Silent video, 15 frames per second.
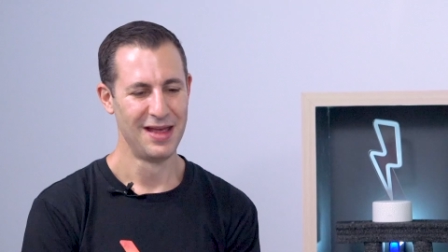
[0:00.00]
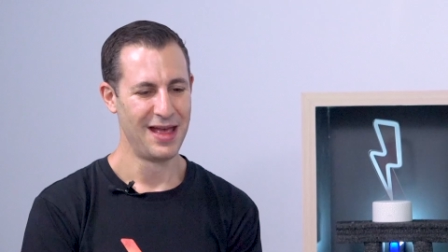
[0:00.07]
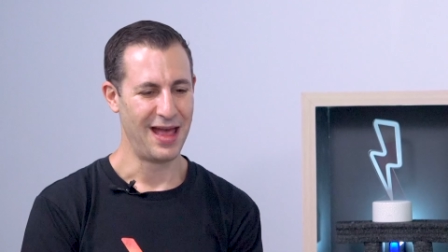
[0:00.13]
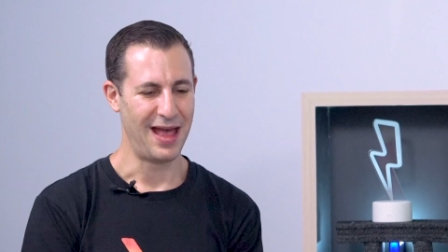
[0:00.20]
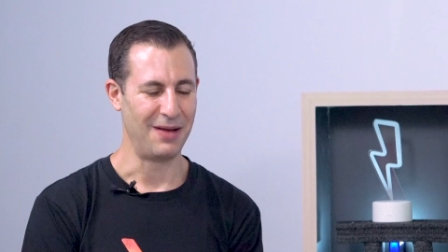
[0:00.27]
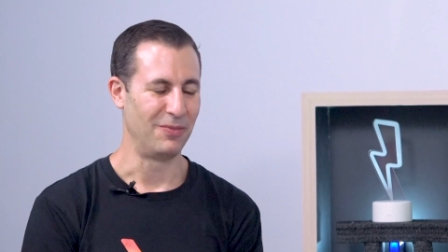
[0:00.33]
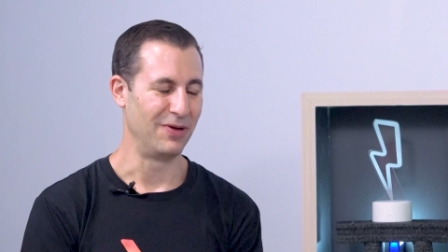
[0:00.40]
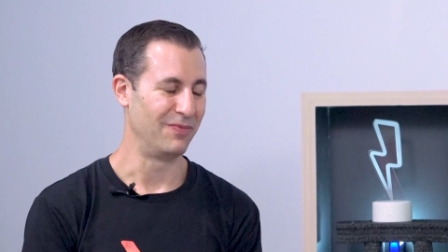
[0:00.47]

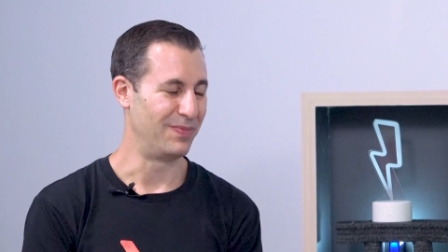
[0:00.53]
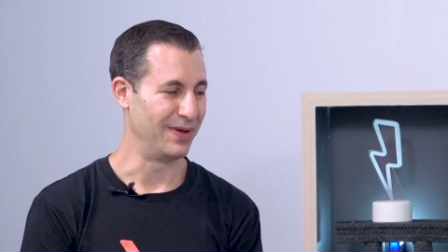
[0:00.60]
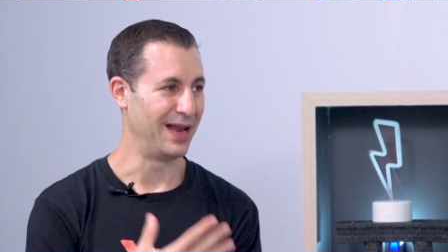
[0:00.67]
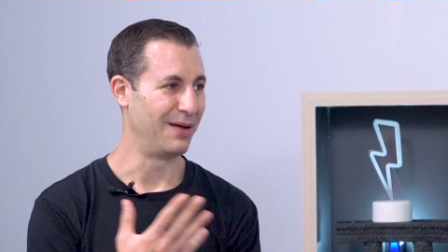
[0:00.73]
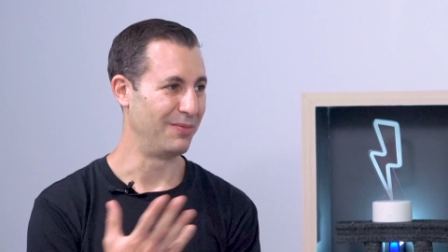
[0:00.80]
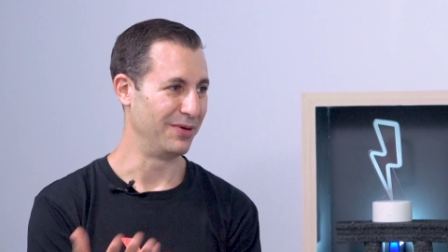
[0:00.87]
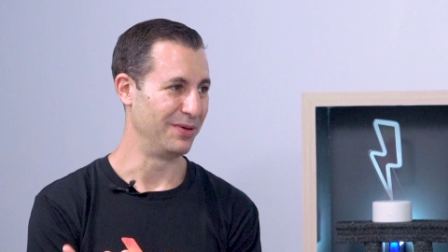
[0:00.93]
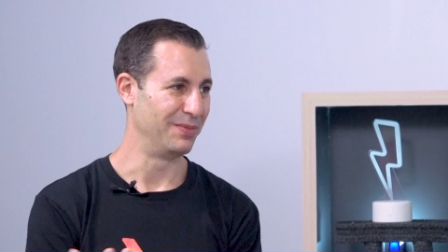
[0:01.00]
and we've been
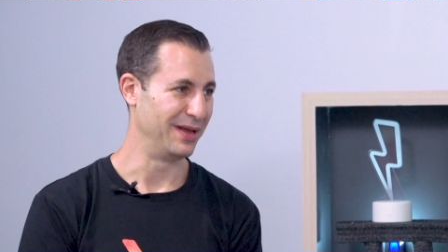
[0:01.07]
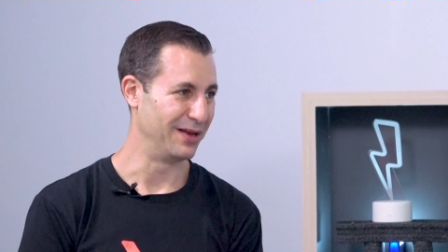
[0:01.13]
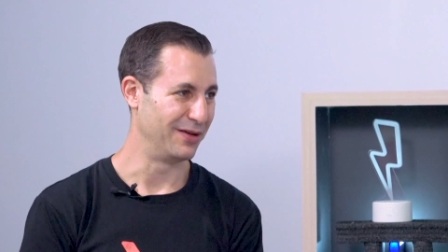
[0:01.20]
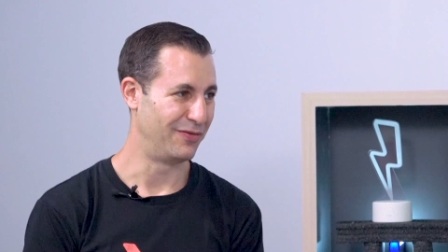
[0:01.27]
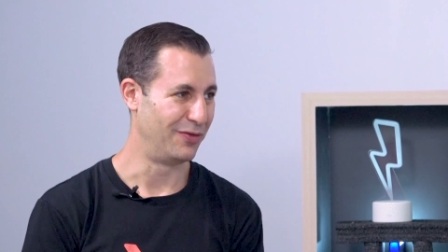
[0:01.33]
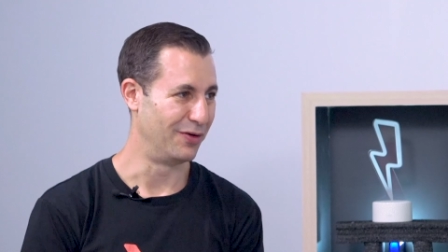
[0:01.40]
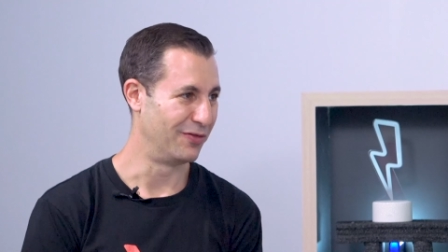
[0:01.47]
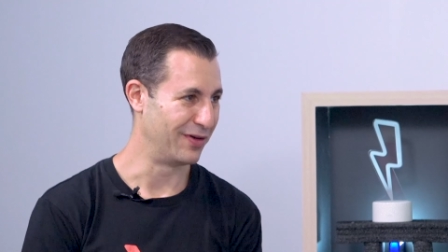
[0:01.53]
able to be at the
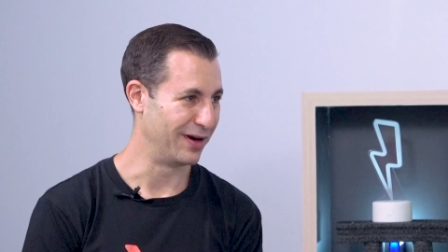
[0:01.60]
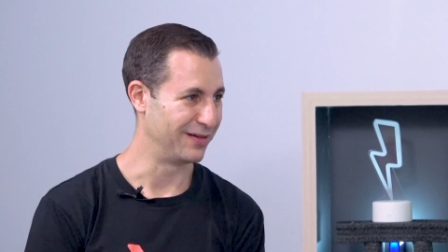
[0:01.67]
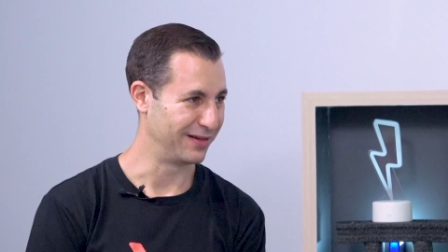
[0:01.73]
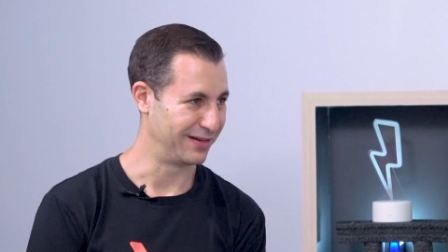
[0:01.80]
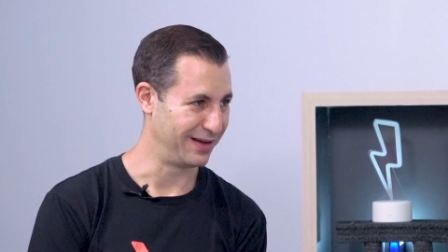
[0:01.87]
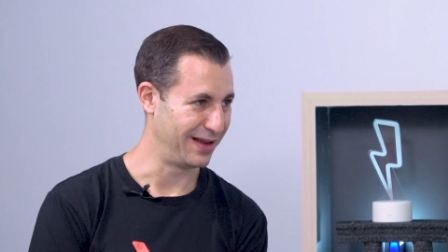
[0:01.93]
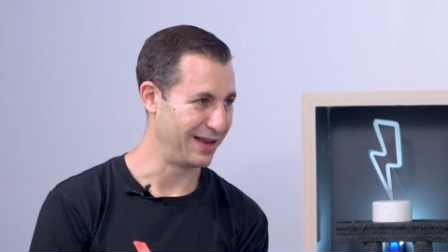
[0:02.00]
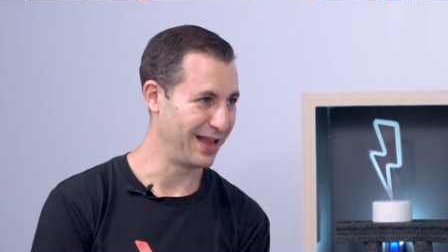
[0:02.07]
forefront of
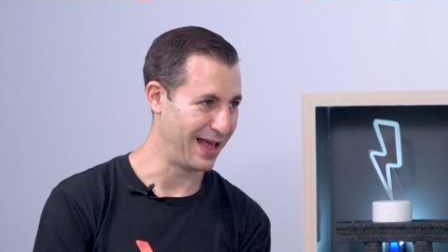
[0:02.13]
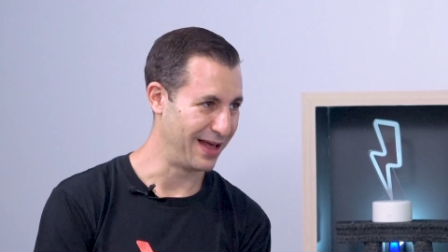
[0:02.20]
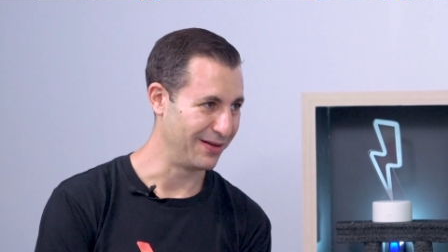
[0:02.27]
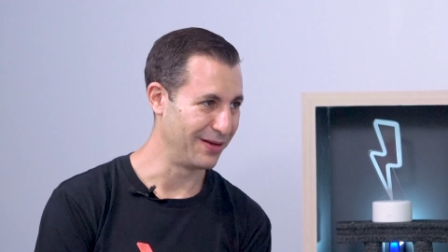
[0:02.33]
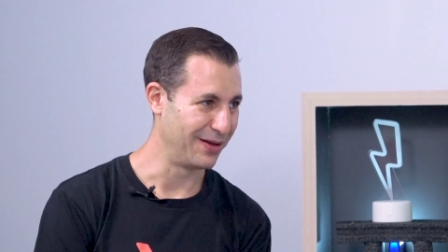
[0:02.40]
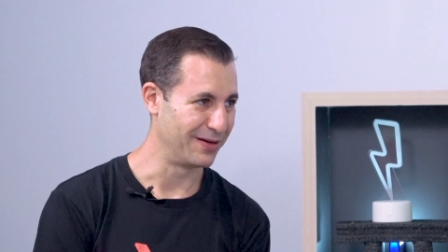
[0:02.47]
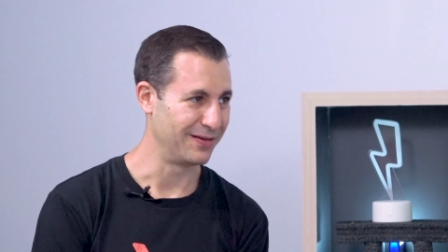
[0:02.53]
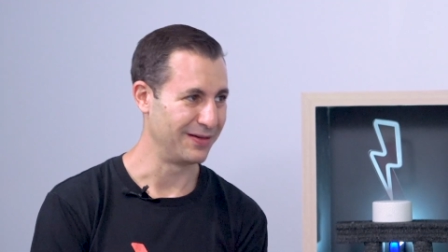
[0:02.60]
seeing how a
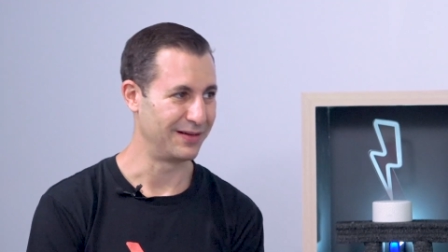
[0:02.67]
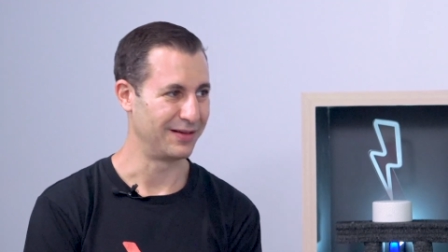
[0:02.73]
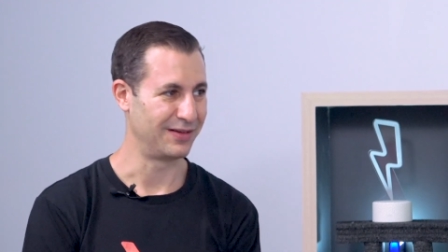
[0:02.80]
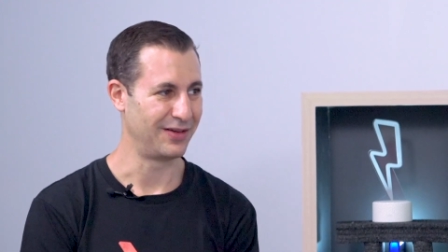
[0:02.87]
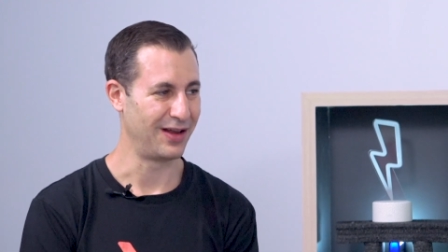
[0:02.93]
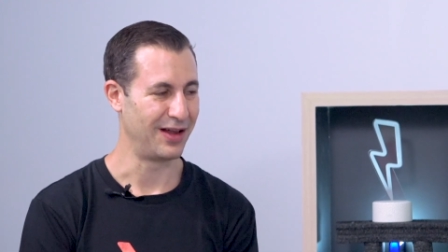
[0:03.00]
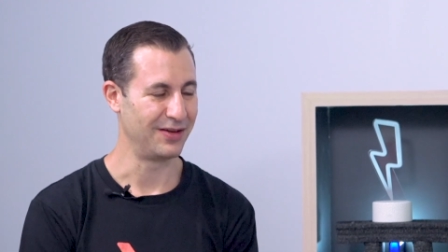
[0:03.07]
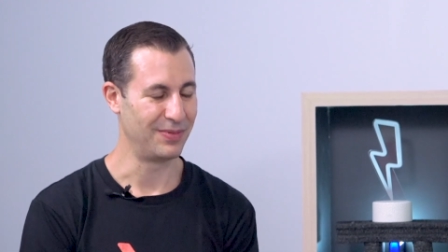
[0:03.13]
lot of this has
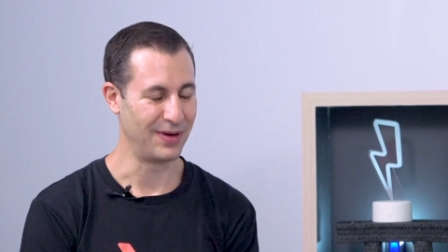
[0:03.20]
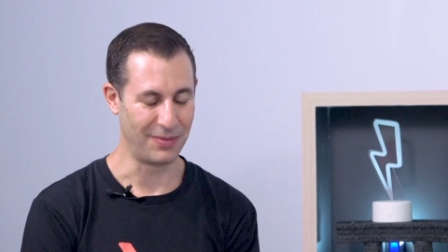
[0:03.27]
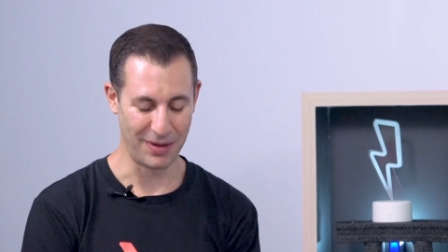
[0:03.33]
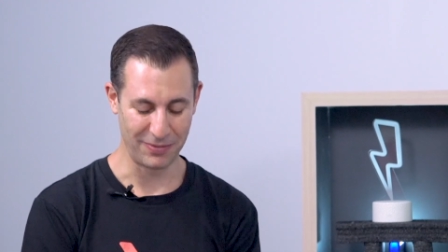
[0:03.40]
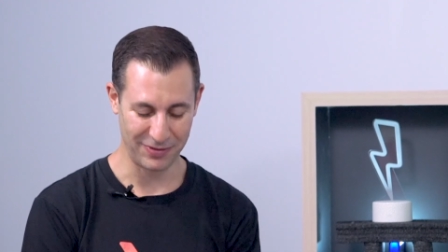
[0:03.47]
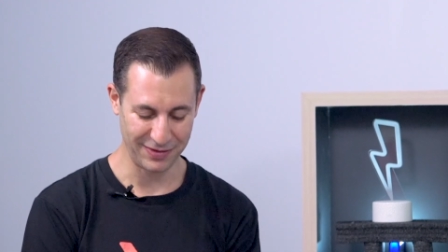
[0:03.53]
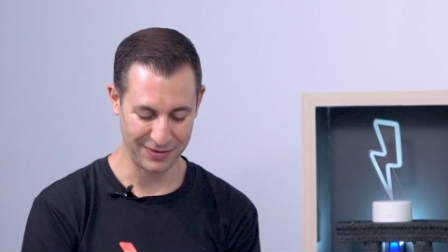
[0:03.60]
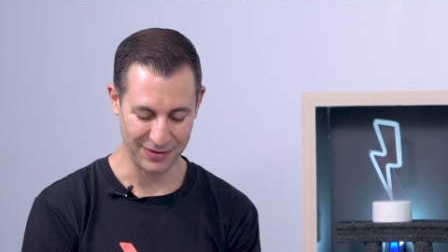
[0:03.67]
changed. But I'm
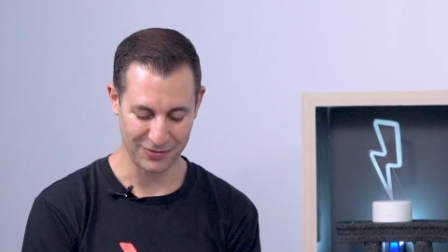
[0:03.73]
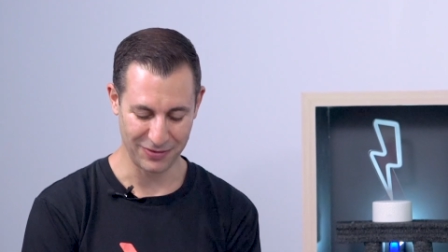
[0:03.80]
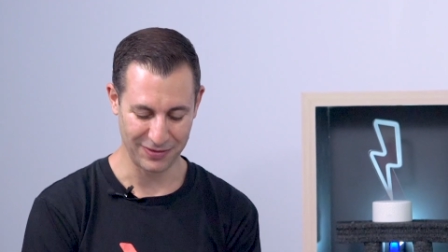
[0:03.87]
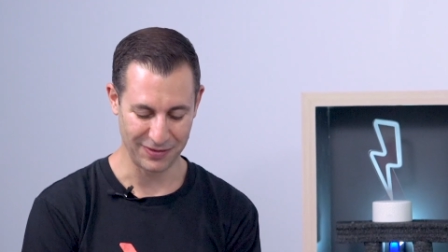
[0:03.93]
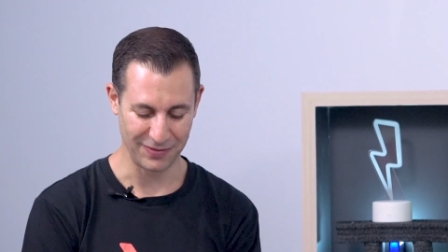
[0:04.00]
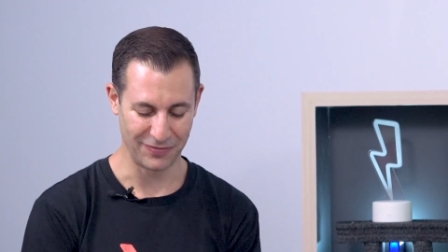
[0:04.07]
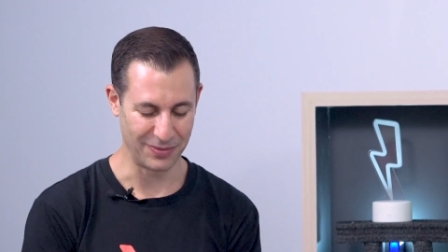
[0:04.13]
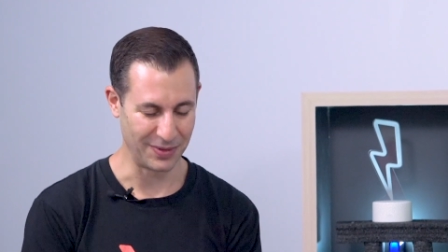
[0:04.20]
just interested from a